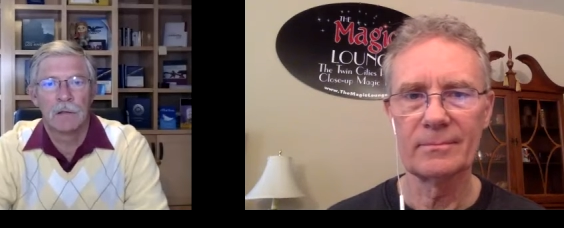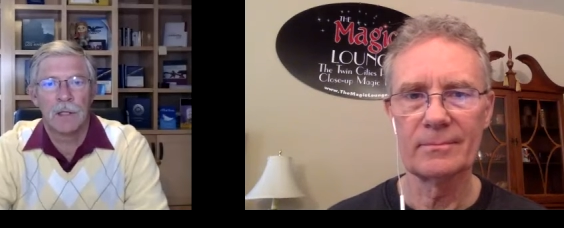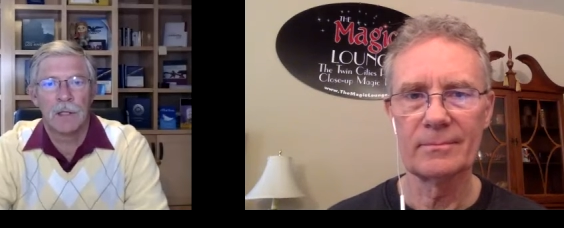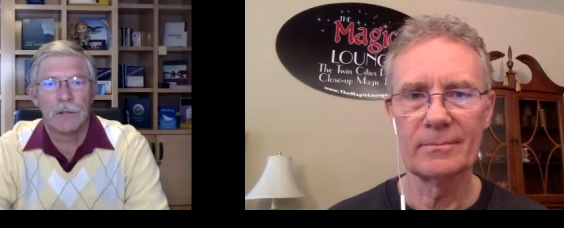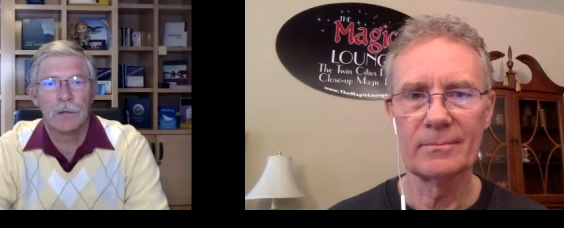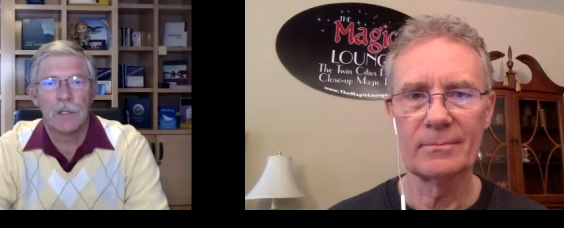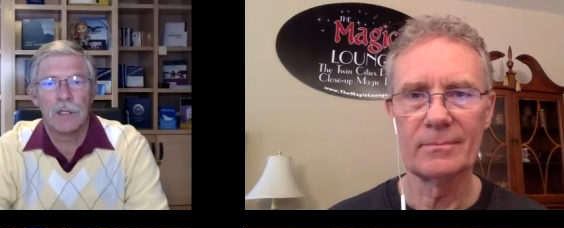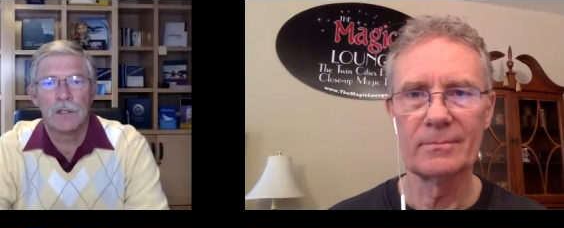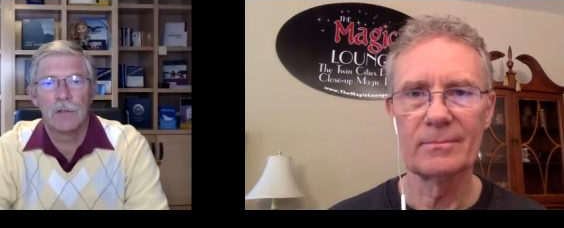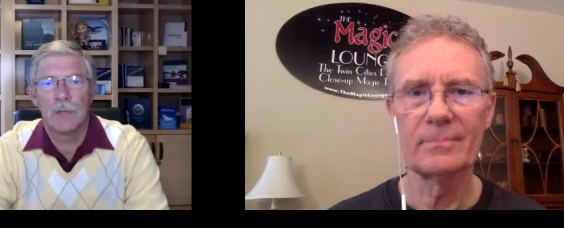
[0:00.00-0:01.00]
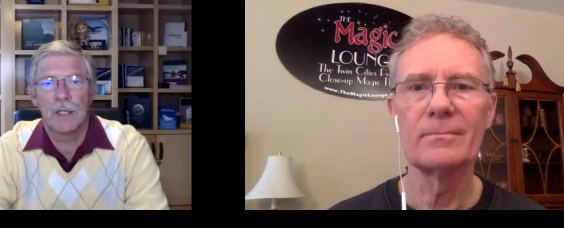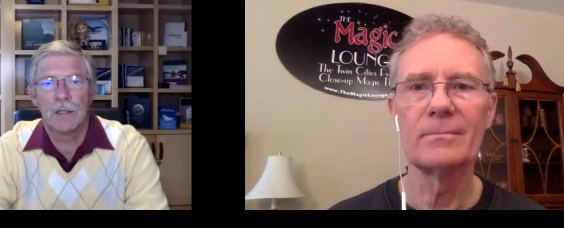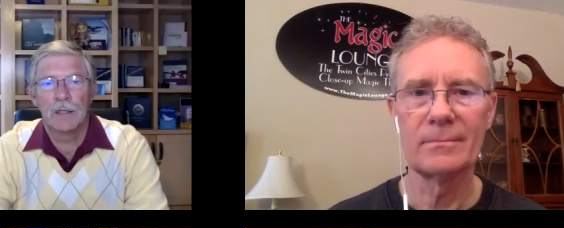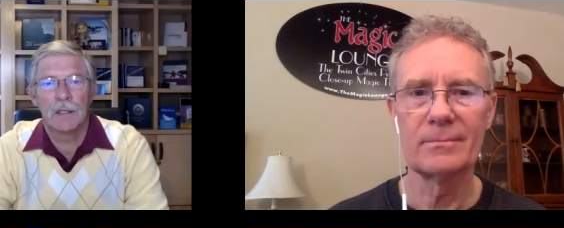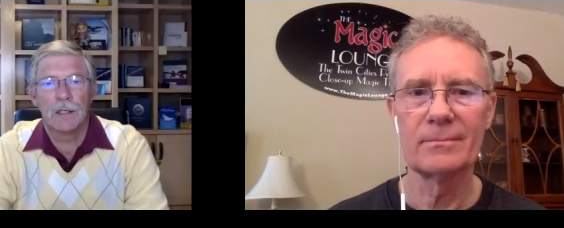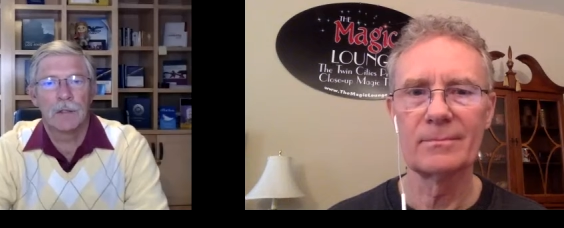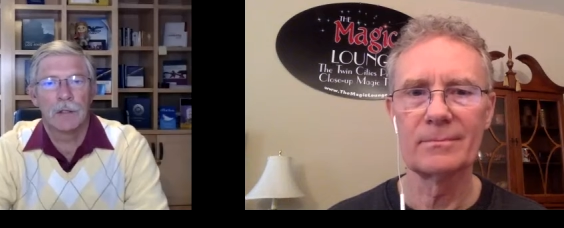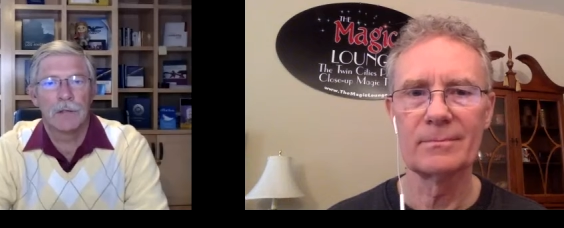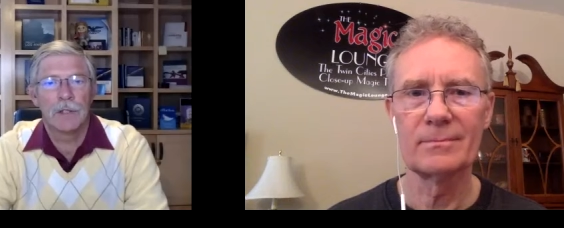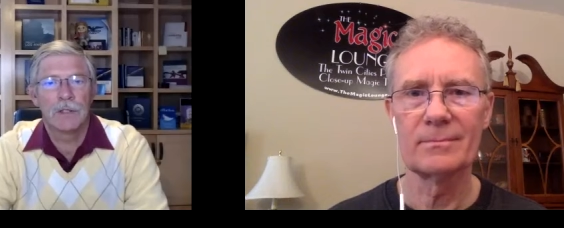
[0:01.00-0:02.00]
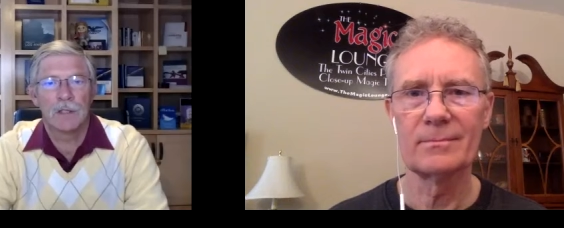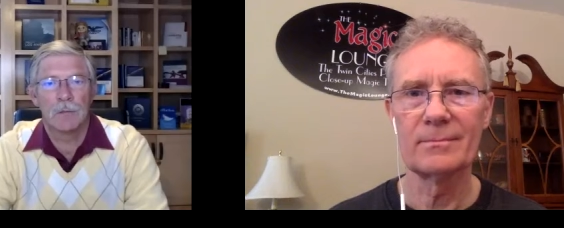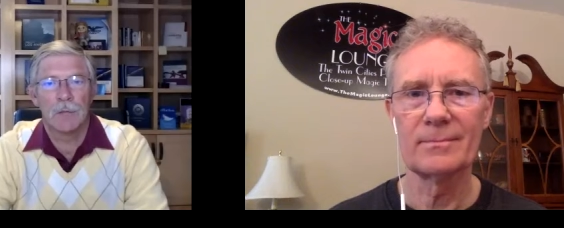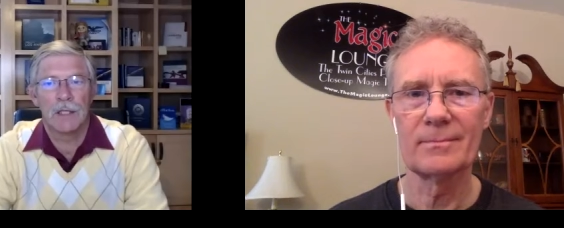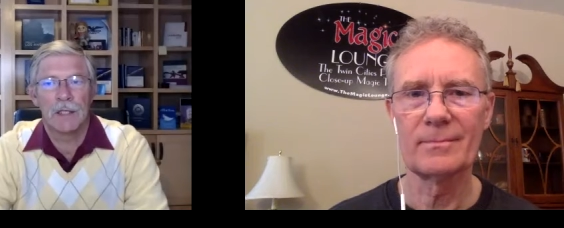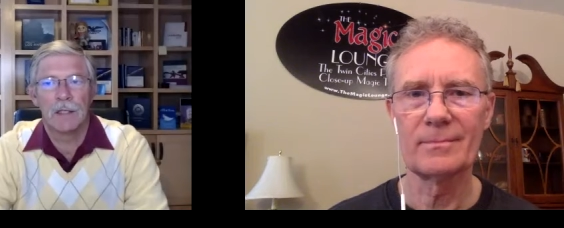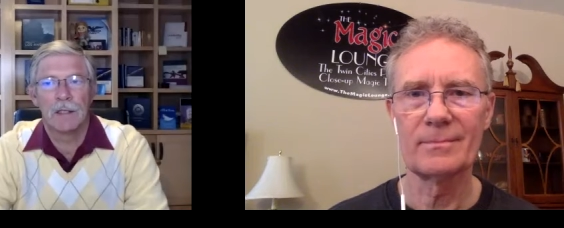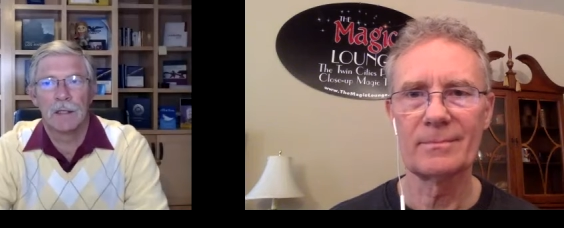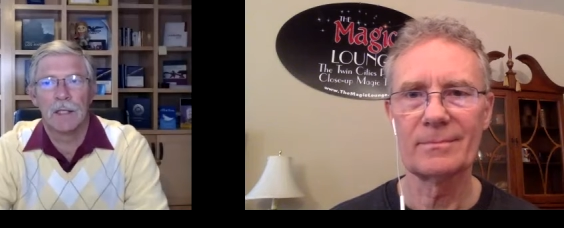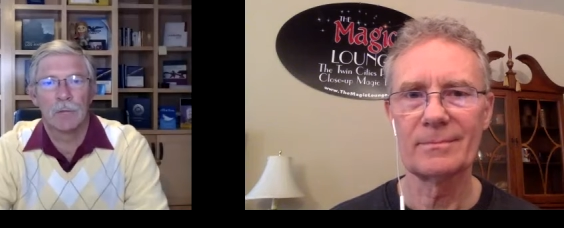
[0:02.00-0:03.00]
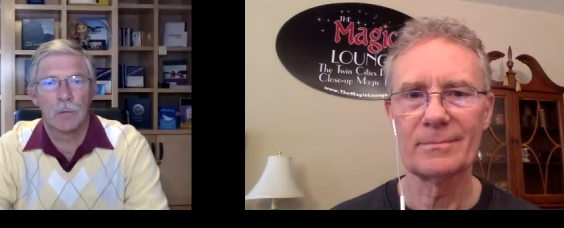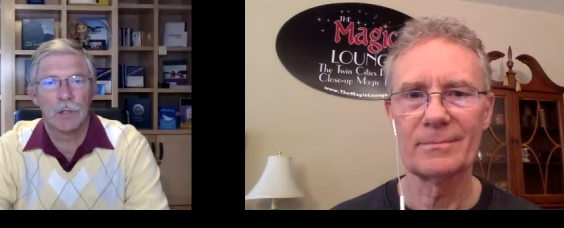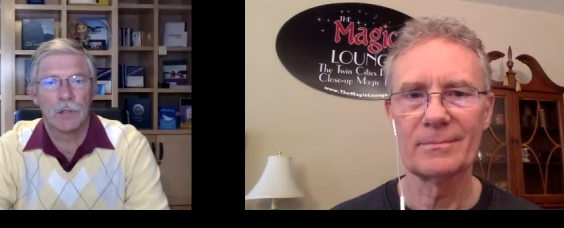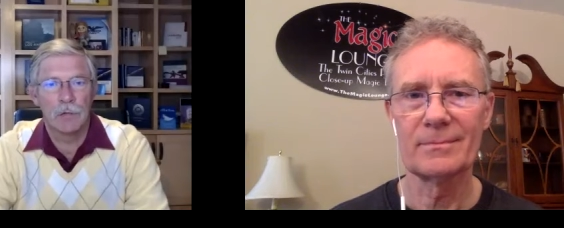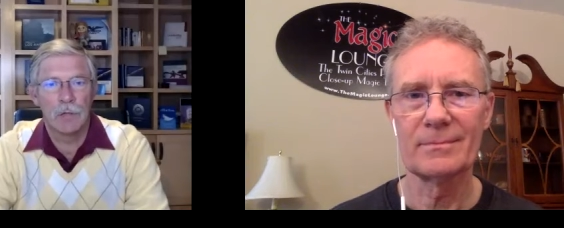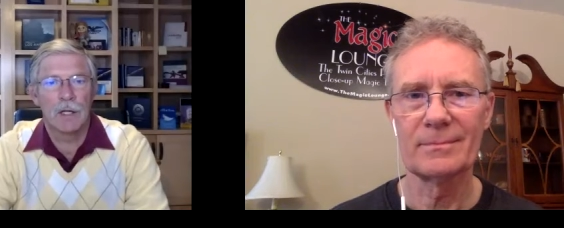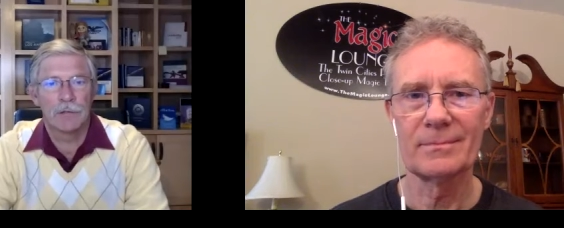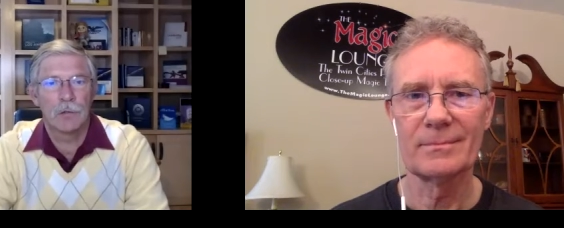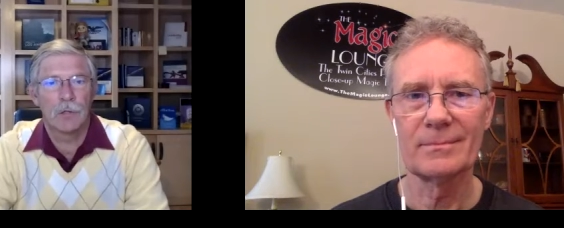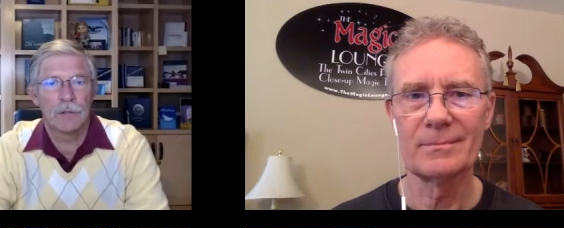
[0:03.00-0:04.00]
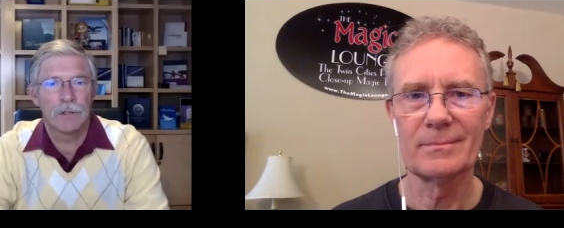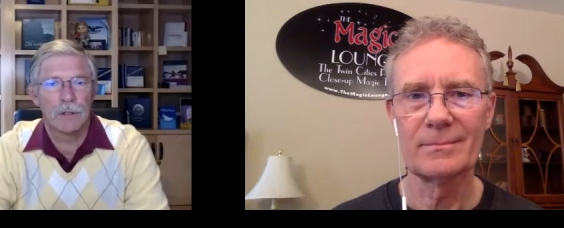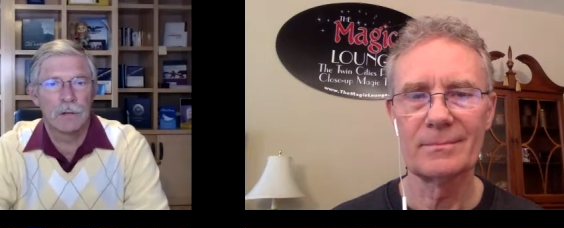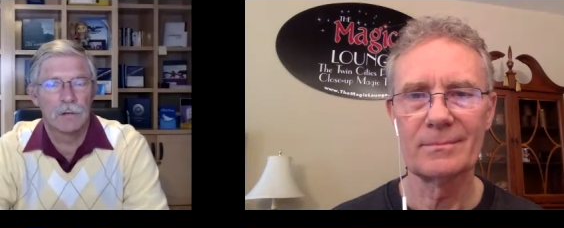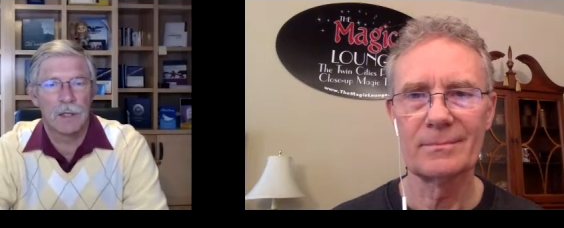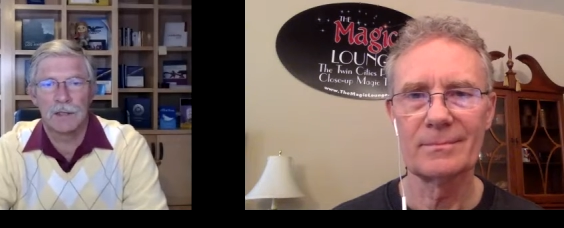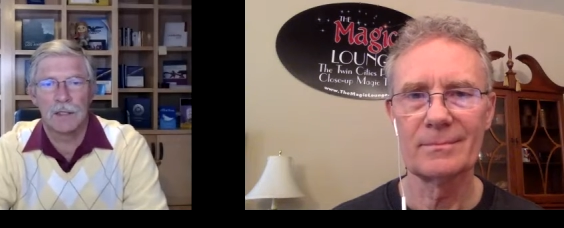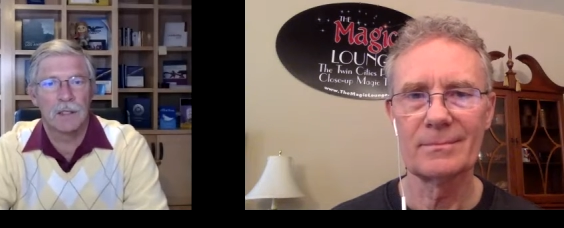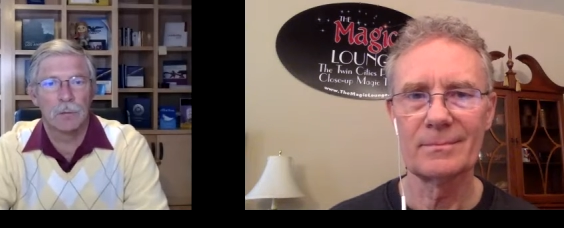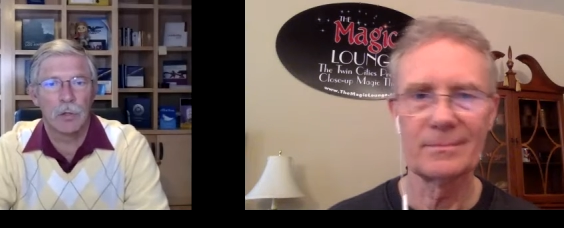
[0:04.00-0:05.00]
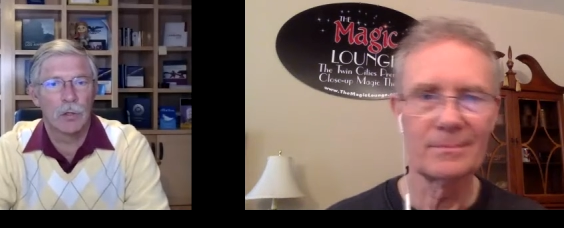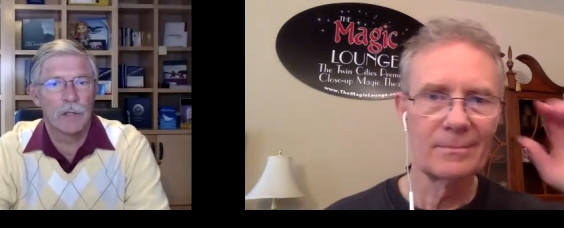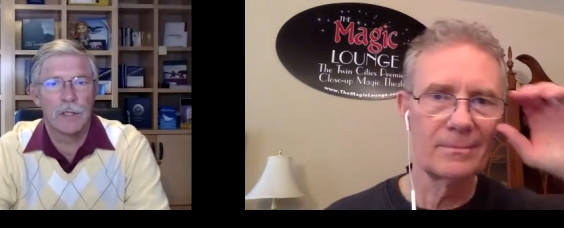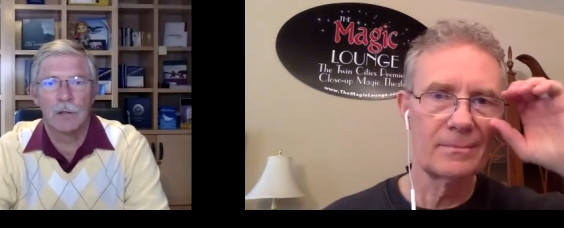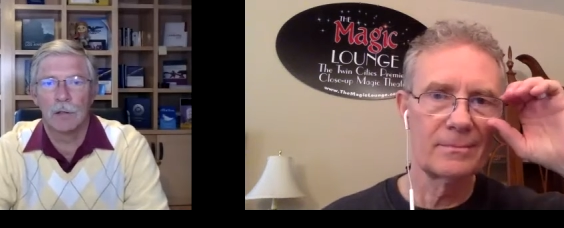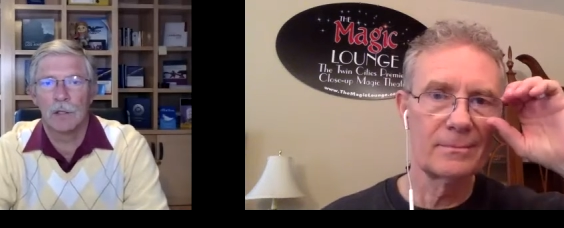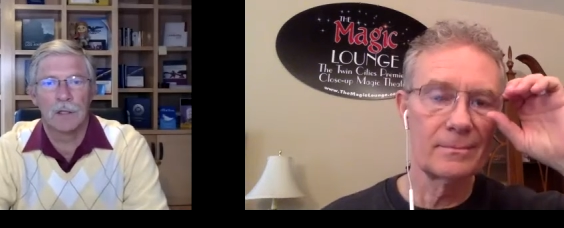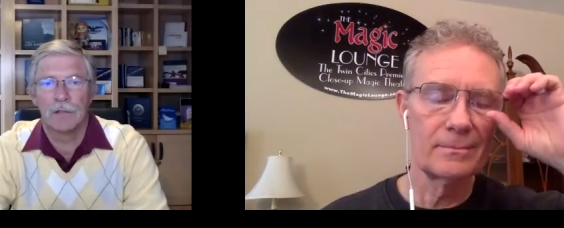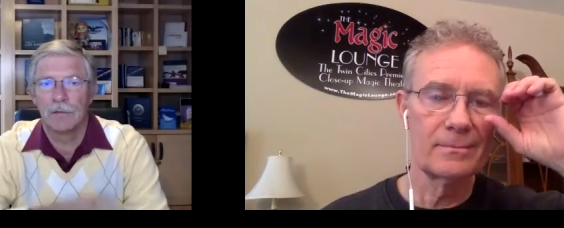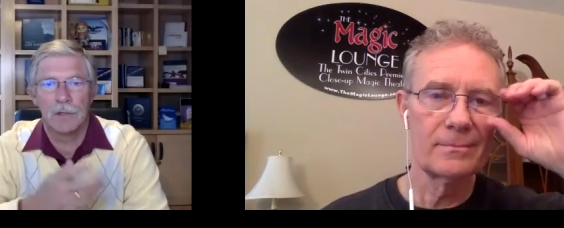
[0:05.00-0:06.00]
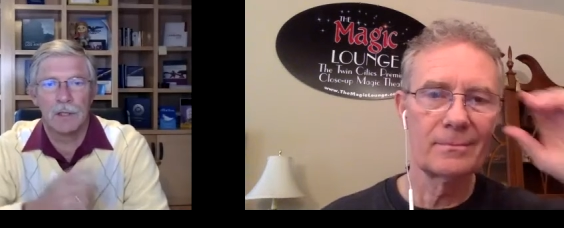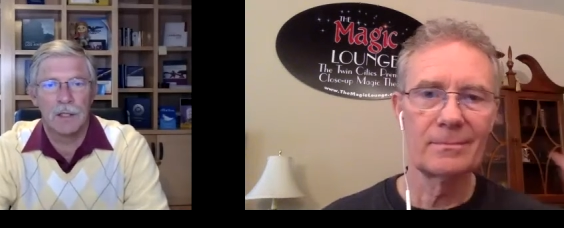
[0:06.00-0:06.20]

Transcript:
Speaker 1: right? You need to basically convince somebody that what you have to offer as an employee or even